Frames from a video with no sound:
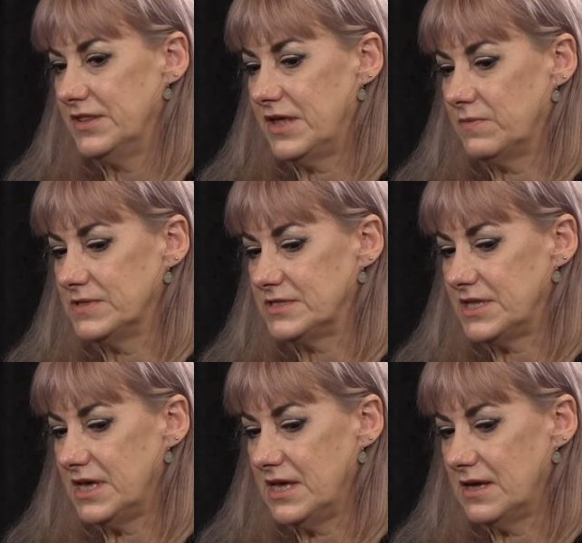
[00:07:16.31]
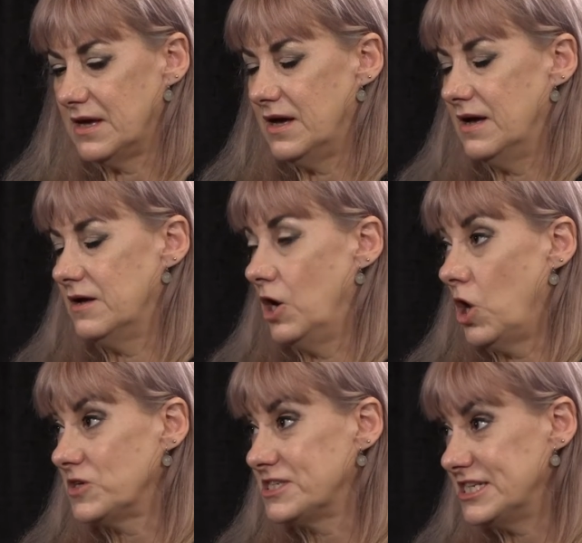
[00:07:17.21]
There was the uh,
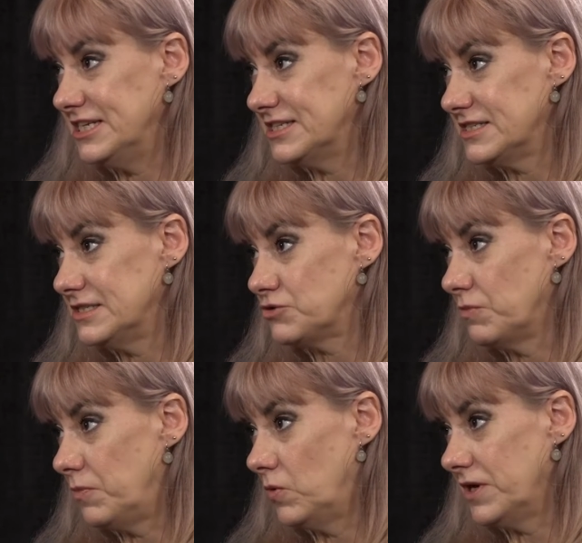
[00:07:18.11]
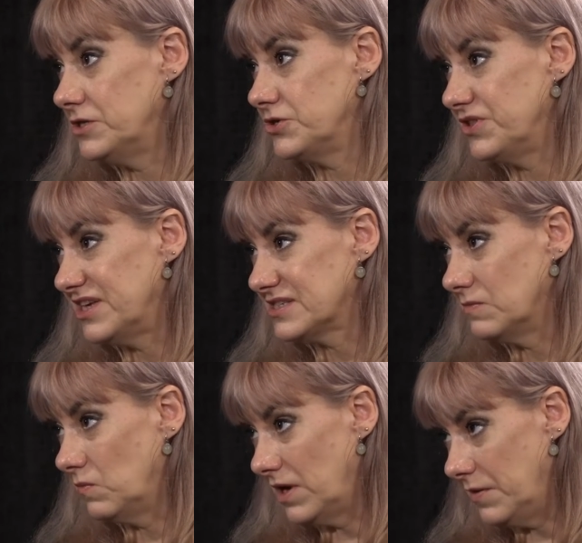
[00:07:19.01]
Lost Innocence report in
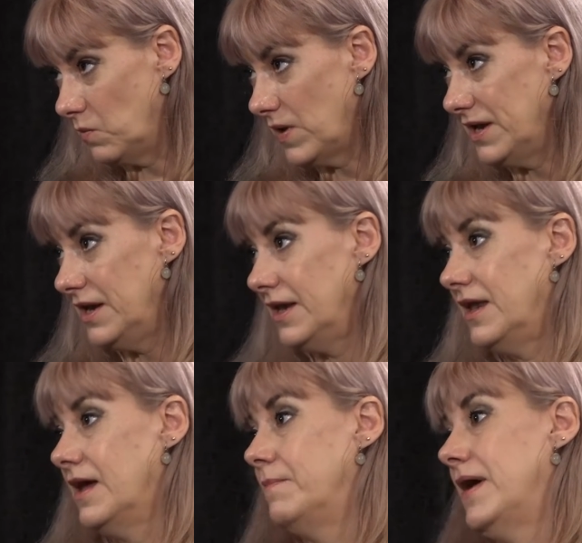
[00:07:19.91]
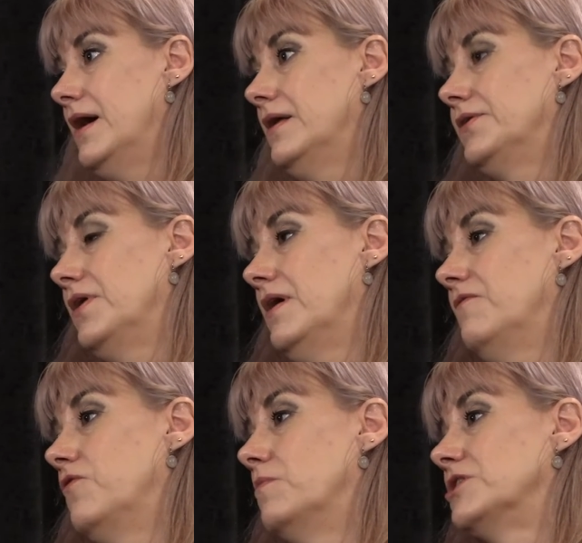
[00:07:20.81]
2001 mm -hmm. about uh,
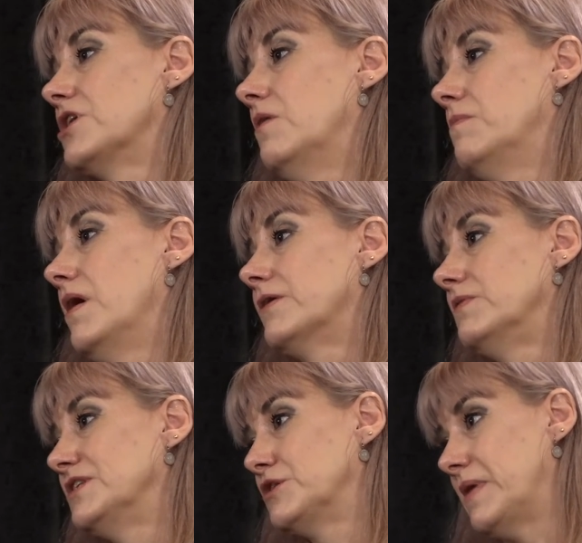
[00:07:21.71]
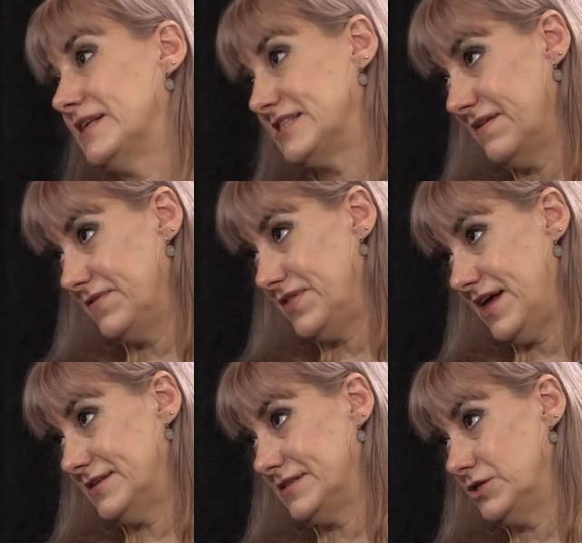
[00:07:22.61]
former child migrants, about
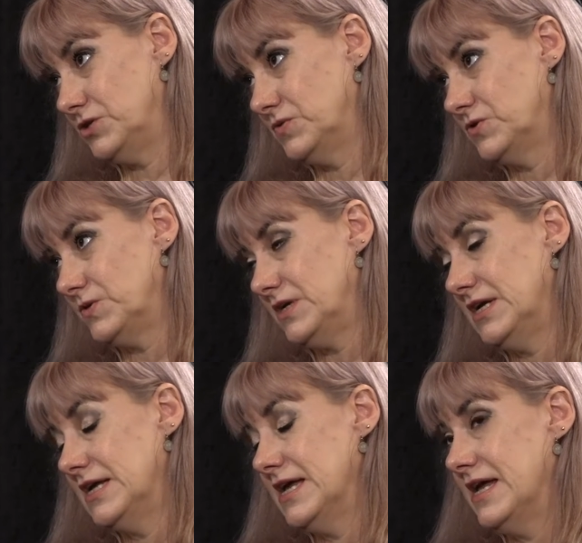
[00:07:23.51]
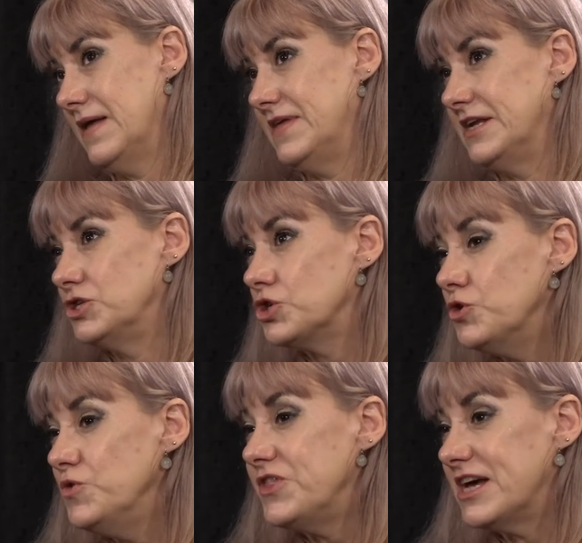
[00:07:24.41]
7,000 children. And then in
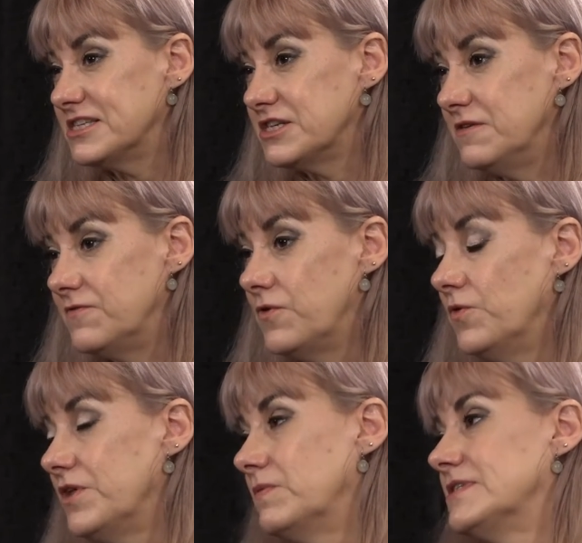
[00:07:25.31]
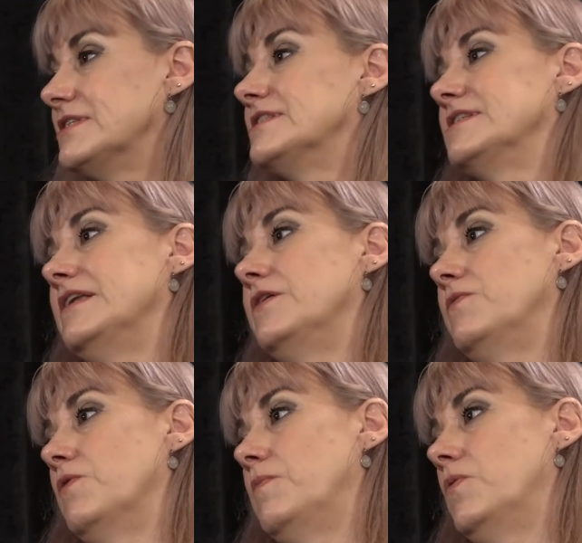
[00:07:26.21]
2004, there was the Senate
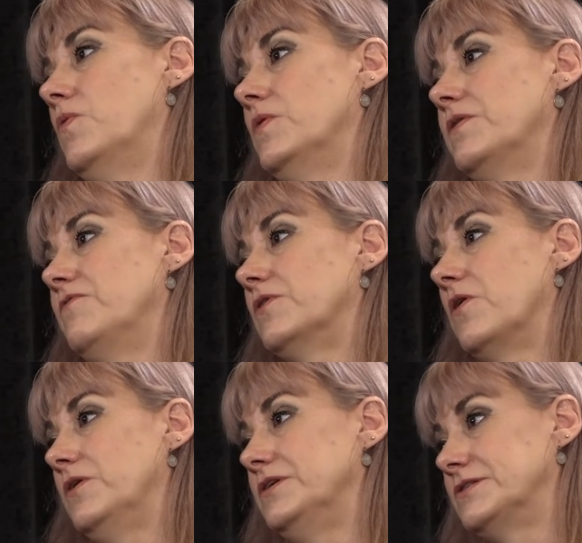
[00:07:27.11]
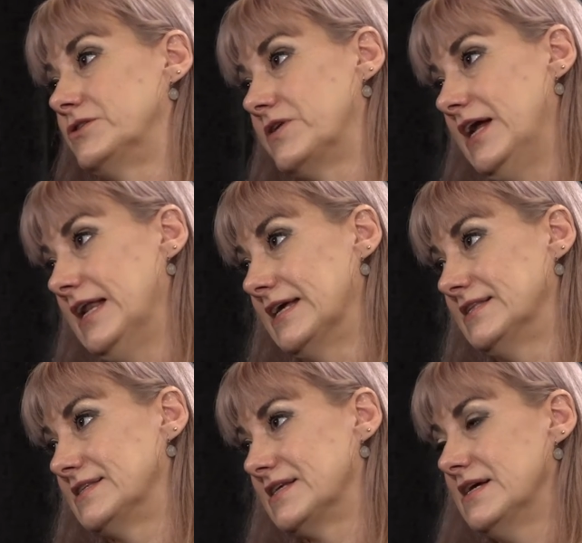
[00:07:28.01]
report, Forgotten
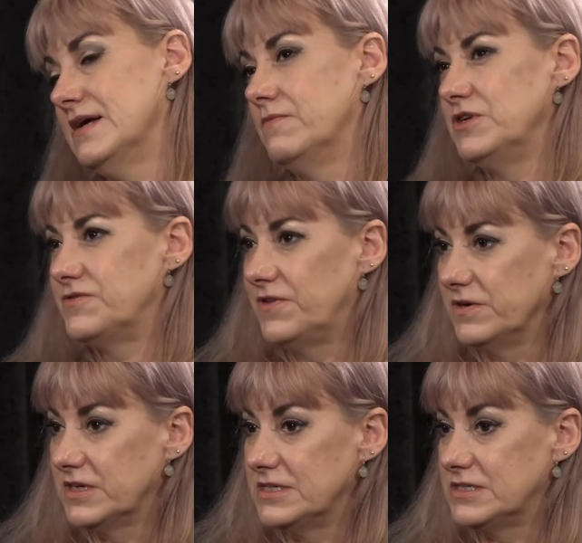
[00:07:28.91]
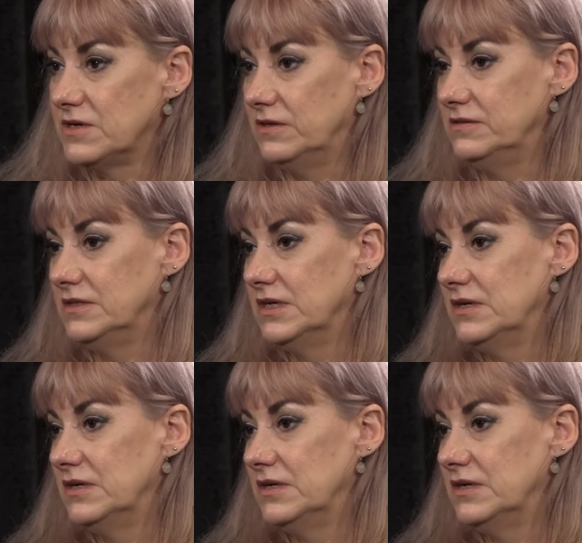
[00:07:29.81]
Australians, which focused on